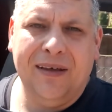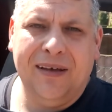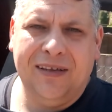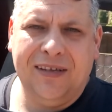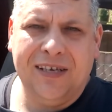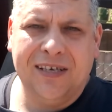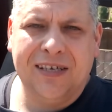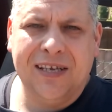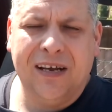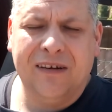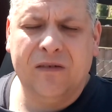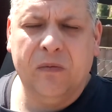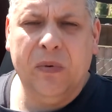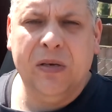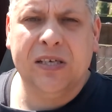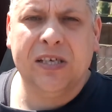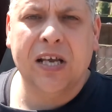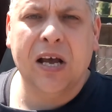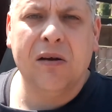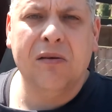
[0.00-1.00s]
That doesn't have to
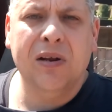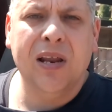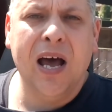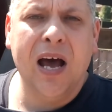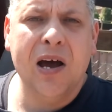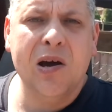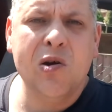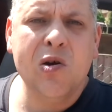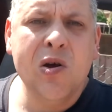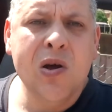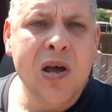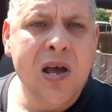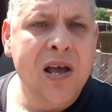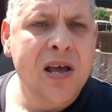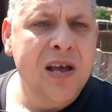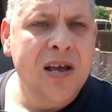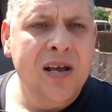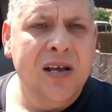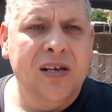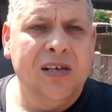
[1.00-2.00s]
be so low,
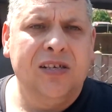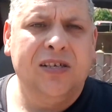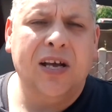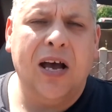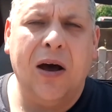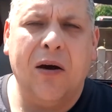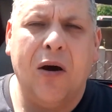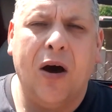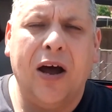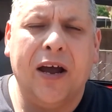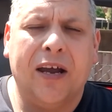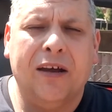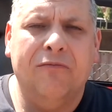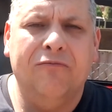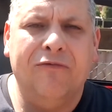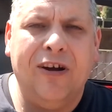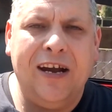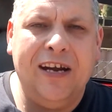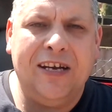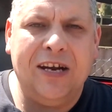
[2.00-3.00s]
so I
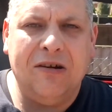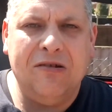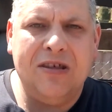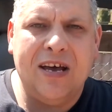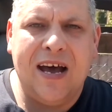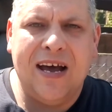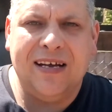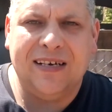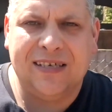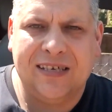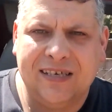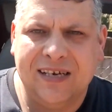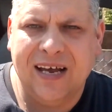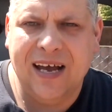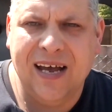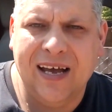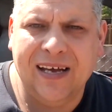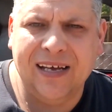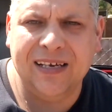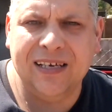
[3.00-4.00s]
can redo that
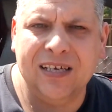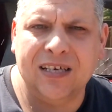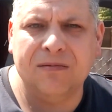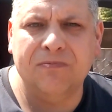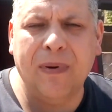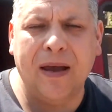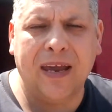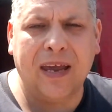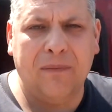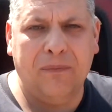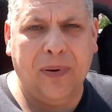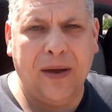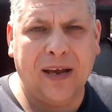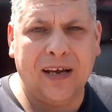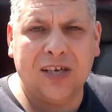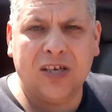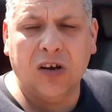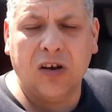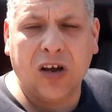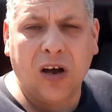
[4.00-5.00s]
and make it
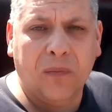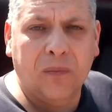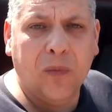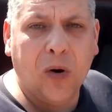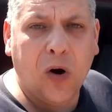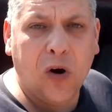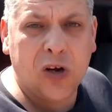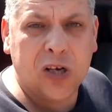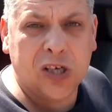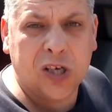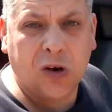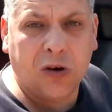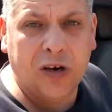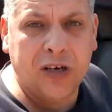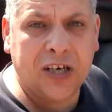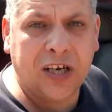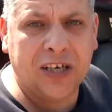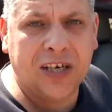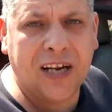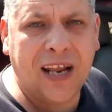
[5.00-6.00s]
bigger, so I've got more
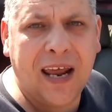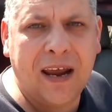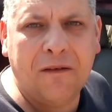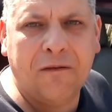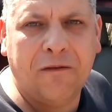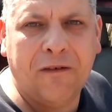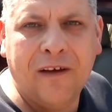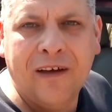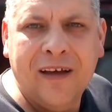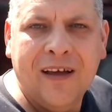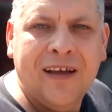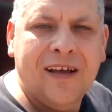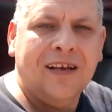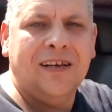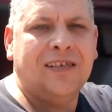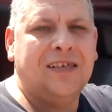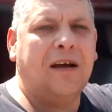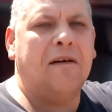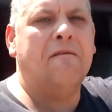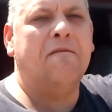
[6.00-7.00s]
storage underneath.
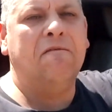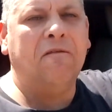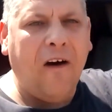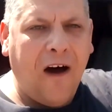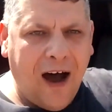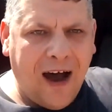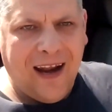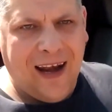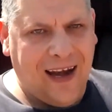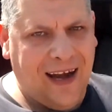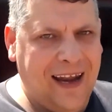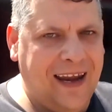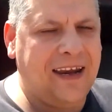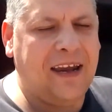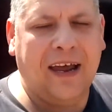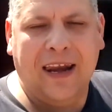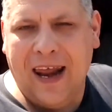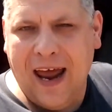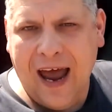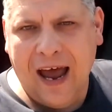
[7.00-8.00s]
So I'm finally
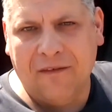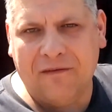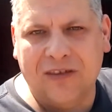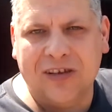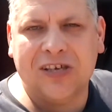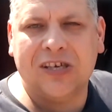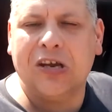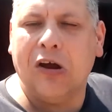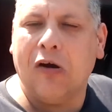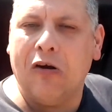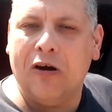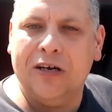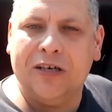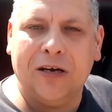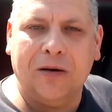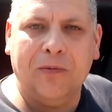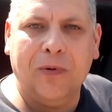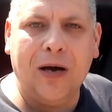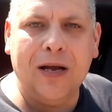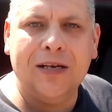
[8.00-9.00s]
going to have the storage
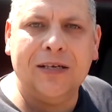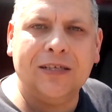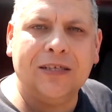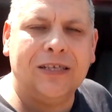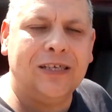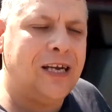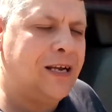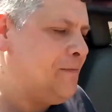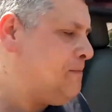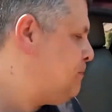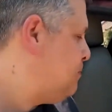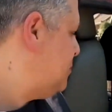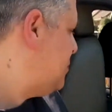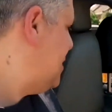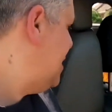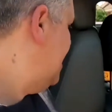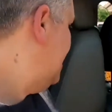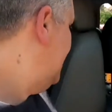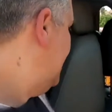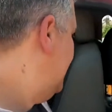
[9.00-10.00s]
I want.
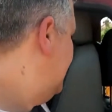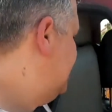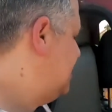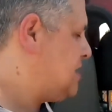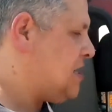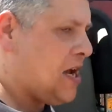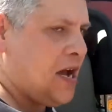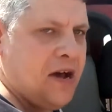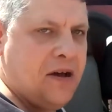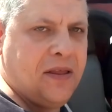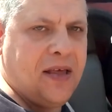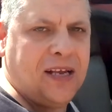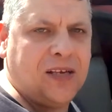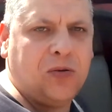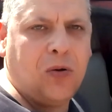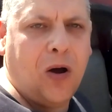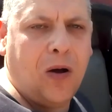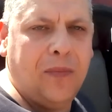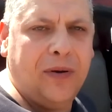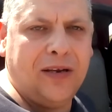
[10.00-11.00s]
So that's
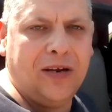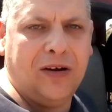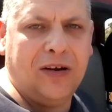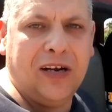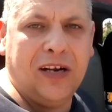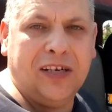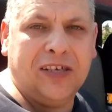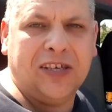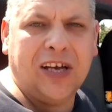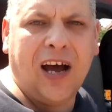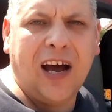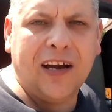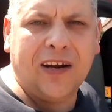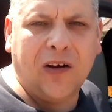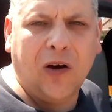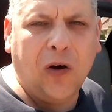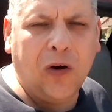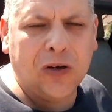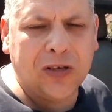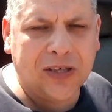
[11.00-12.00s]
what I'll be doing inside.
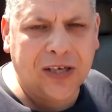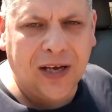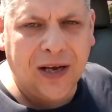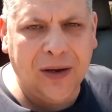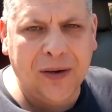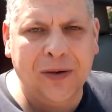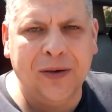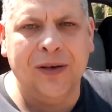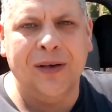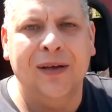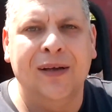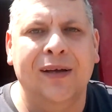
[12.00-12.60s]
Also,